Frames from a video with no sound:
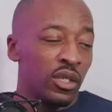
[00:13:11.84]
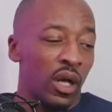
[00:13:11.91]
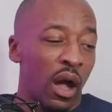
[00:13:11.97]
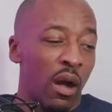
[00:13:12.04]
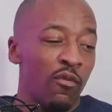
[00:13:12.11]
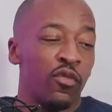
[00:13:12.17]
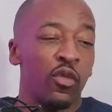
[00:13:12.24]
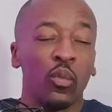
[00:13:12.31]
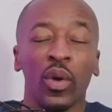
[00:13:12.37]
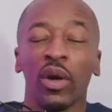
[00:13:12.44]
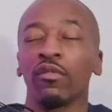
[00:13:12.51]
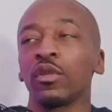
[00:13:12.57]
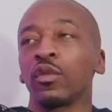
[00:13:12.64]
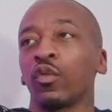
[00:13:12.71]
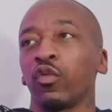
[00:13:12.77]
To come from
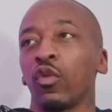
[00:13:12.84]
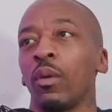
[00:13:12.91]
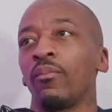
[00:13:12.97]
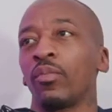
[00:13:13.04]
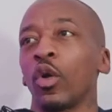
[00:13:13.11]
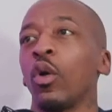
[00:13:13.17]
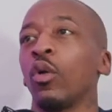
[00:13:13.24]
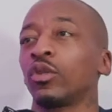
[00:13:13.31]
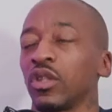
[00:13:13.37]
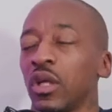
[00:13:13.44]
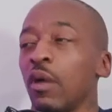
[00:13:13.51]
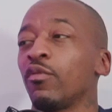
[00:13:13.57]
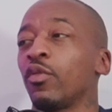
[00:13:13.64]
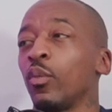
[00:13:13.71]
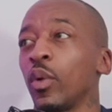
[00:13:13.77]
where he's from, or to
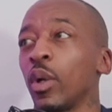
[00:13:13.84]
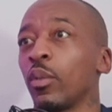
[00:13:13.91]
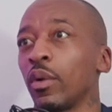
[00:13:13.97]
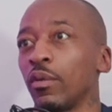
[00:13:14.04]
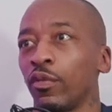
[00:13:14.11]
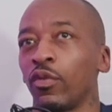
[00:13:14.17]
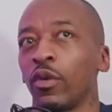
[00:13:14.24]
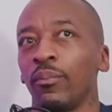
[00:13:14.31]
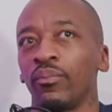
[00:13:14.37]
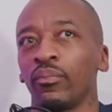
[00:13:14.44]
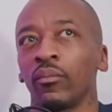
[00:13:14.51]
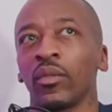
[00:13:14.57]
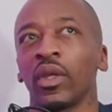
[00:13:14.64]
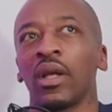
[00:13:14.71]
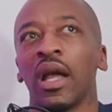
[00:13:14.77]
come from where we're from,
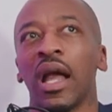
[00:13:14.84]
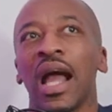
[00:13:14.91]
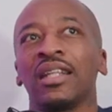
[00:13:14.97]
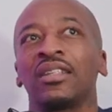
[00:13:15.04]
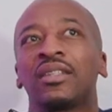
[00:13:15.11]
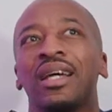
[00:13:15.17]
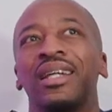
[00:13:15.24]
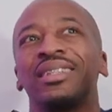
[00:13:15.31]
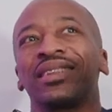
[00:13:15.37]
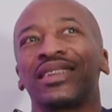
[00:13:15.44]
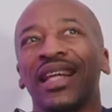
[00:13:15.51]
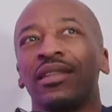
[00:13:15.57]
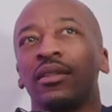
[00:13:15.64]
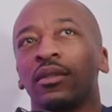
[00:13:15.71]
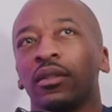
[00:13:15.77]
and to
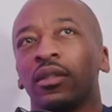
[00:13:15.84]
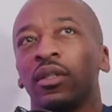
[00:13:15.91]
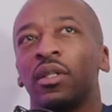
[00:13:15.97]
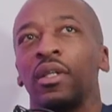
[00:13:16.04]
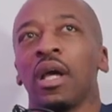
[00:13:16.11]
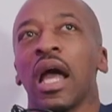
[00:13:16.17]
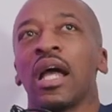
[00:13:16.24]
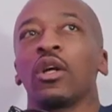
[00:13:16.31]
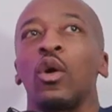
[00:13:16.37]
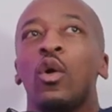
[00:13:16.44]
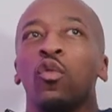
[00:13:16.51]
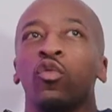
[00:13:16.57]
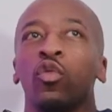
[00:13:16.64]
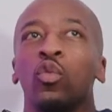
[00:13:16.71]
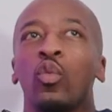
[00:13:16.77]
ascend and
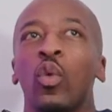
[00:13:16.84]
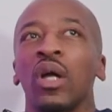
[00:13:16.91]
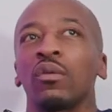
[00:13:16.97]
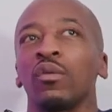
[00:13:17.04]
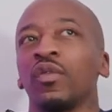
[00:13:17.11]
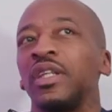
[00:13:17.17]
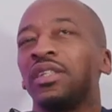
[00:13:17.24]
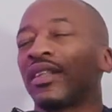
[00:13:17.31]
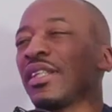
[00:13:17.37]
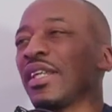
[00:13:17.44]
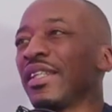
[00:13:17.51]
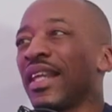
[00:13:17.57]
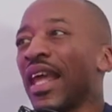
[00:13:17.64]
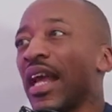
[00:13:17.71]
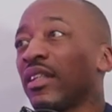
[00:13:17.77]
go through one thing to the
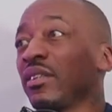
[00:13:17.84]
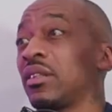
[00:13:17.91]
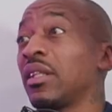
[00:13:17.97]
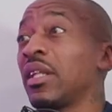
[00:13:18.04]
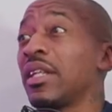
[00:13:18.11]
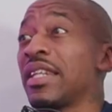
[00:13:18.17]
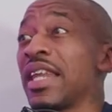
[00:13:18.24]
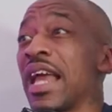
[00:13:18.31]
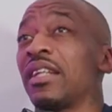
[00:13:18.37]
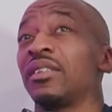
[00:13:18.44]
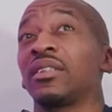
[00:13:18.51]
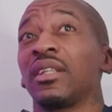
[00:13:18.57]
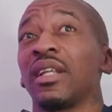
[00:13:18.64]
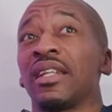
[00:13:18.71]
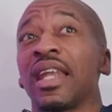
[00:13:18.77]
next, to the
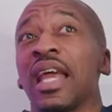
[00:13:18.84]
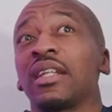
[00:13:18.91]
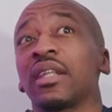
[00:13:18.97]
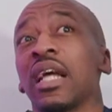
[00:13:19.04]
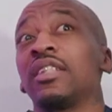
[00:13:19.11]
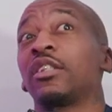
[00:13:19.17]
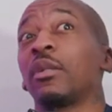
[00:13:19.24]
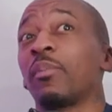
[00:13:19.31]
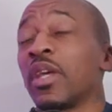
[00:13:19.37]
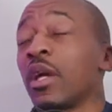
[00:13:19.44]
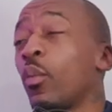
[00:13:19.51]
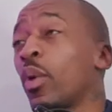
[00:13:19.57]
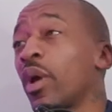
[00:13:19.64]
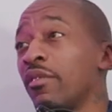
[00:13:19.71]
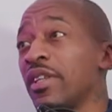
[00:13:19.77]
next, to the next, and to be
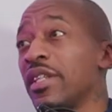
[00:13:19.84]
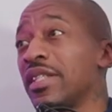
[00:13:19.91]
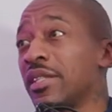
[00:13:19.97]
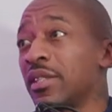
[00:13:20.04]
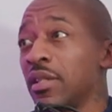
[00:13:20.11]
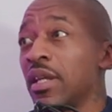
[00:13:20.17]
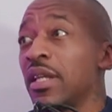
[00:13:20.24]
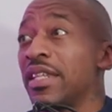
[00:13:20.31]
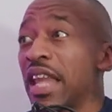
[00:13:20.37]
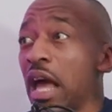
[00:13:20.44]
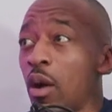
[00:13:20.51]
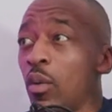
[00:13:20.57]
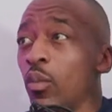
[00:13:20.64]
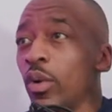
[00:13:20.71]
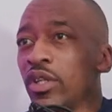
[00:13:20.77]
at where he is
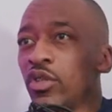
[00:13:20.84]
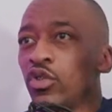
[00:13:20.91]
now and what